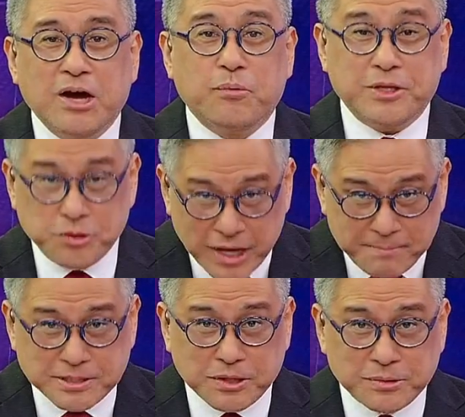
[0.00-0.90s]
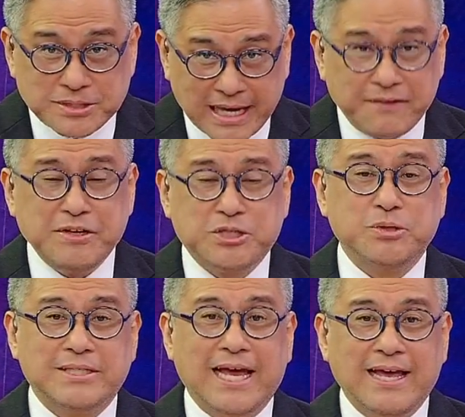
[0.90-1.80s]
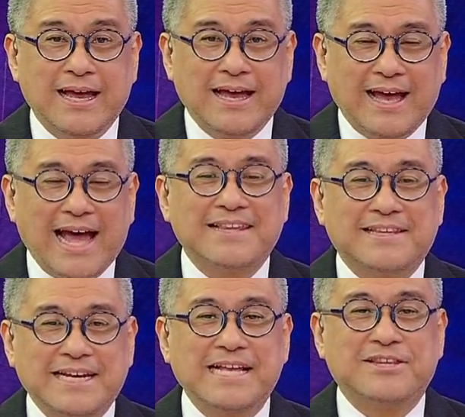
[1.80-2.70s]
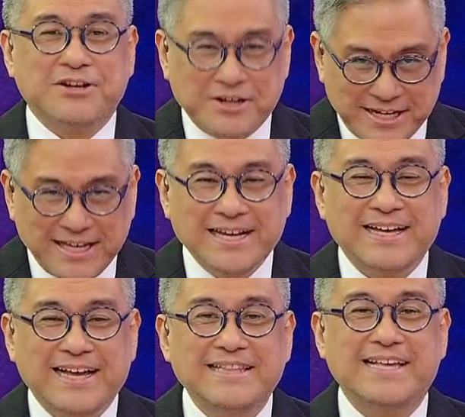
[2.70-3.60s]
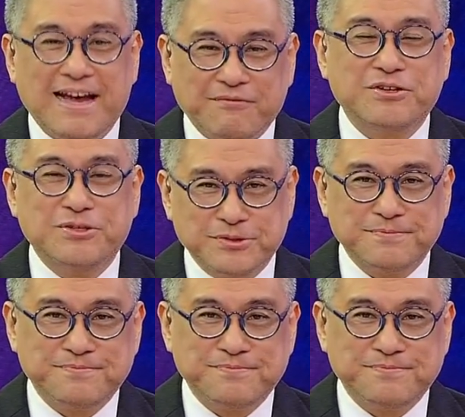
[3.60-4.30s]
with new episodes every Tuesday at 3:30 in the afternoon.